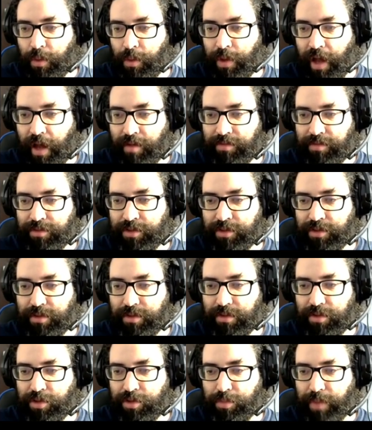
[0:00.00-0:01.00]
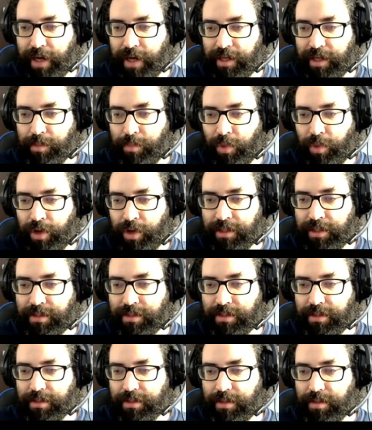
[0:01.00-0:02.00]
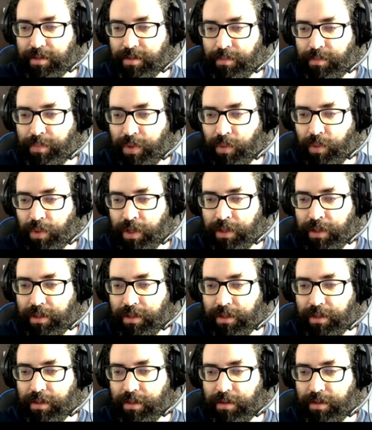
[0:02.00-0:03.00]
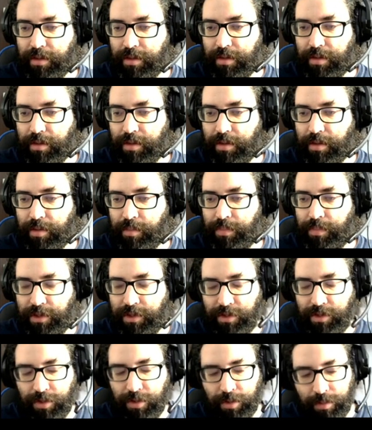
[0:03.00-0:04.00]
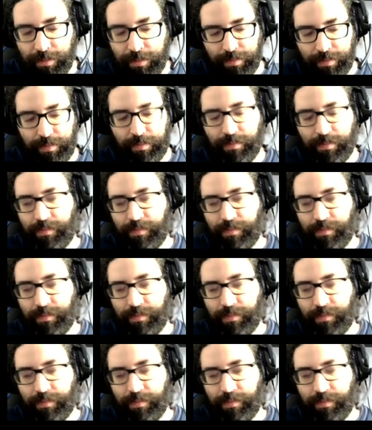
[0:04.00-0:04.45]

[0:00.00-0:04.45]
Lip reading: We have two marked points, P1, P2.